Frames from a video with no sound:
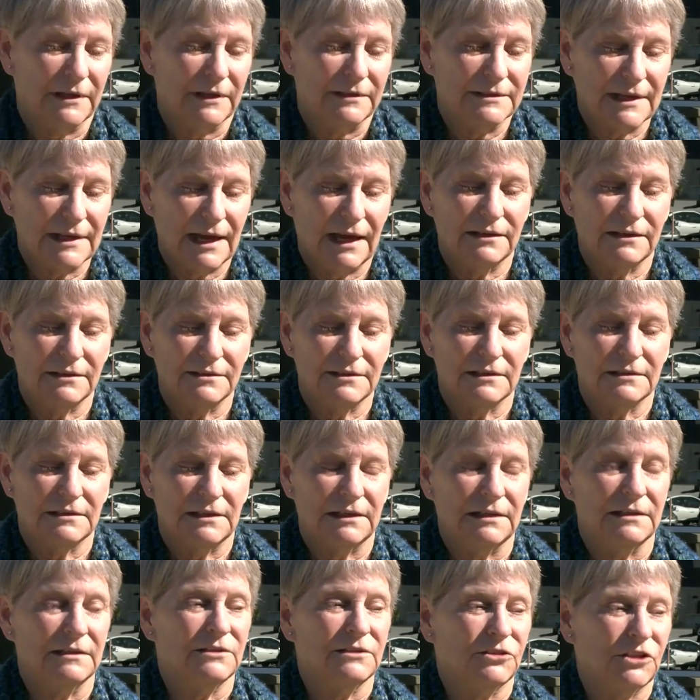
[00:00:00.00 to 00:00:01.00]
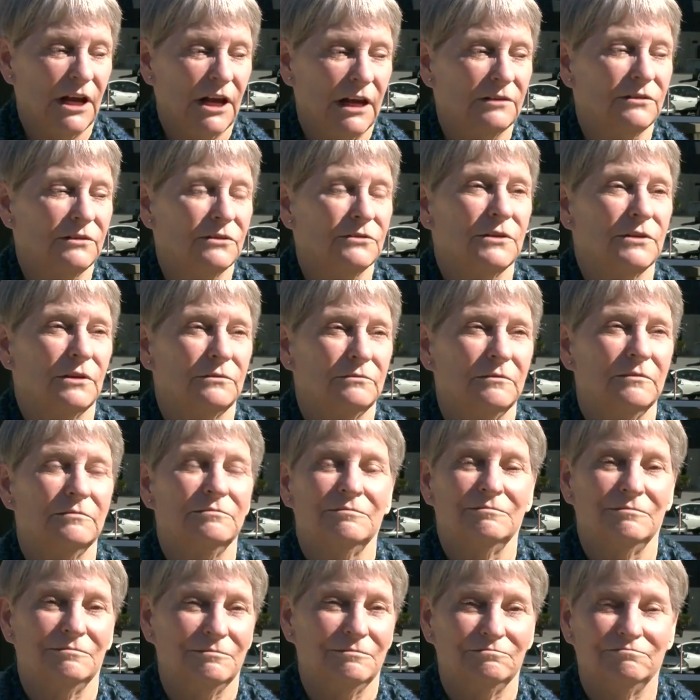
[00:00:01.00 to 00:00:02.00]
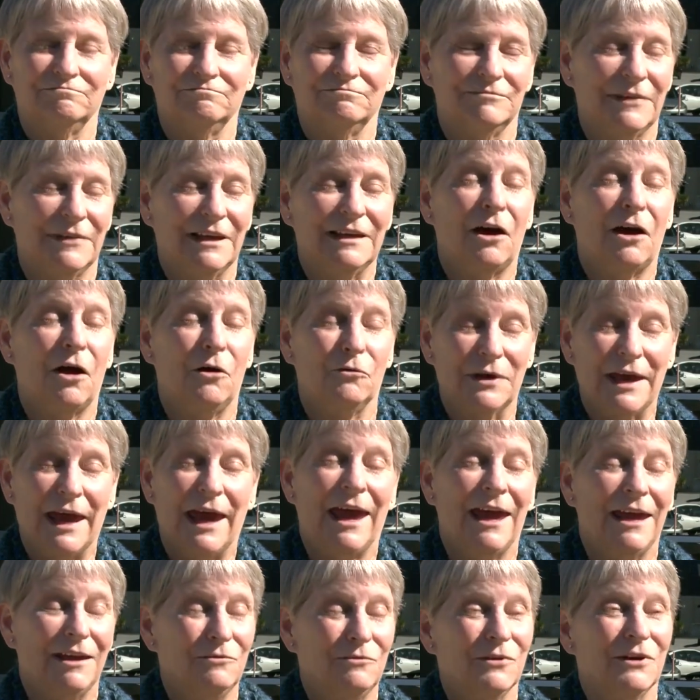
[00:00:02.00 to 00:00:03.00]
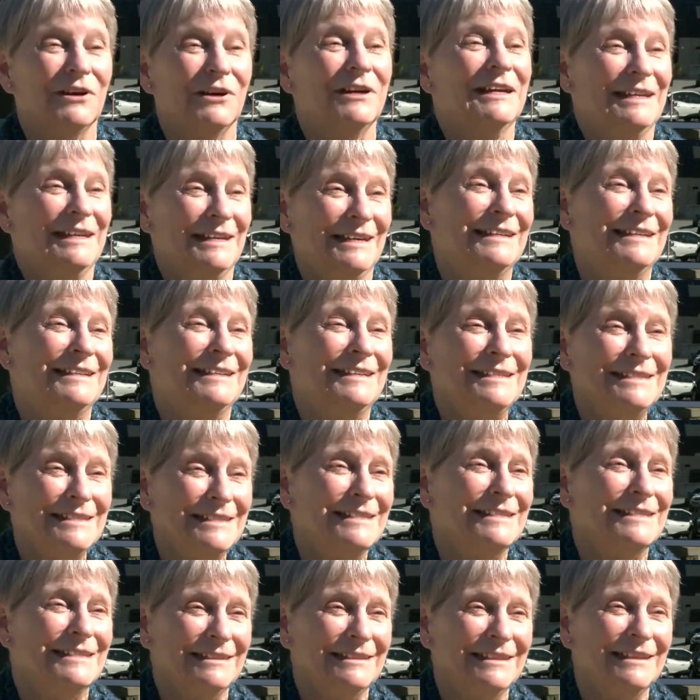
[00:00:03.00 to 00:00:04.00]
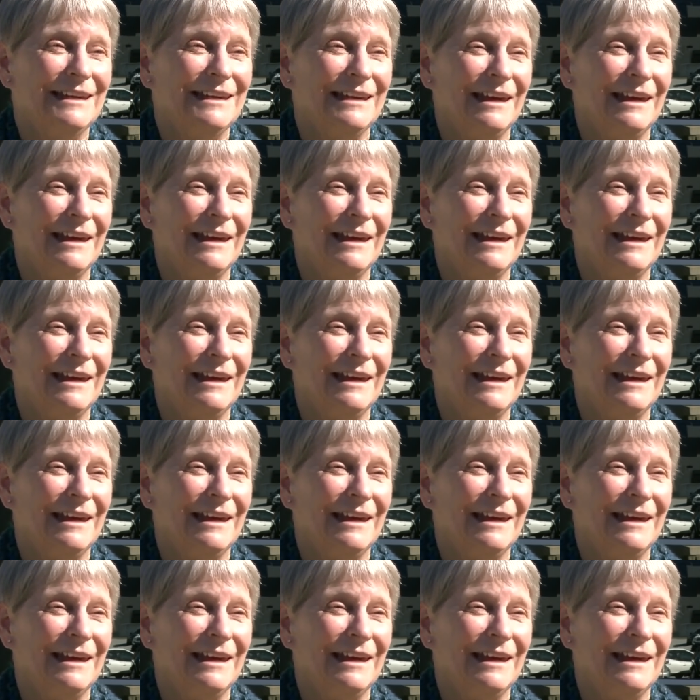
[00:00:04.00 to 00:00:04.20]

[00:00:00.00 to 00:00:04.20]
As sad as it is, Chandler's okay where he is.